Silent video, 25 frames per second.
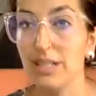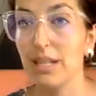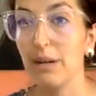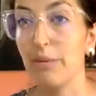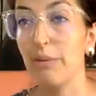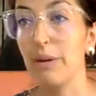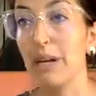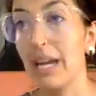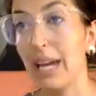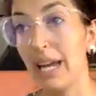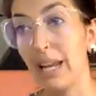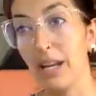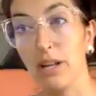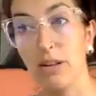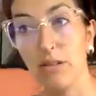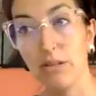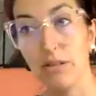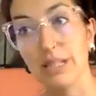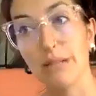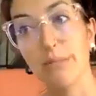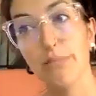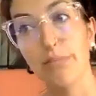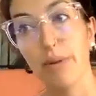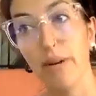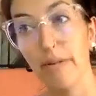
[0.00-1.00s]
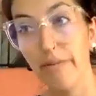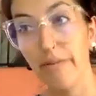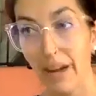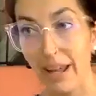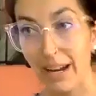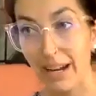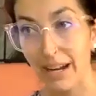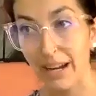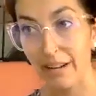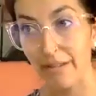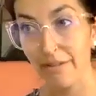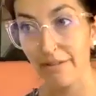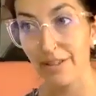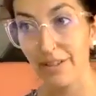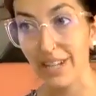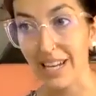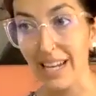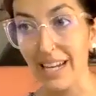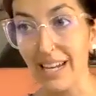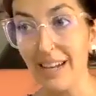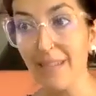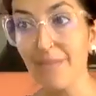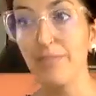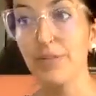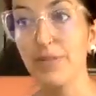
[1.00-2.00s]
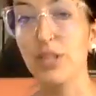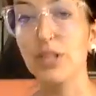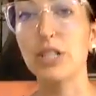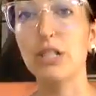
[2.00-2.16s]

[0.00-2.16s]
is that we can use them preventatively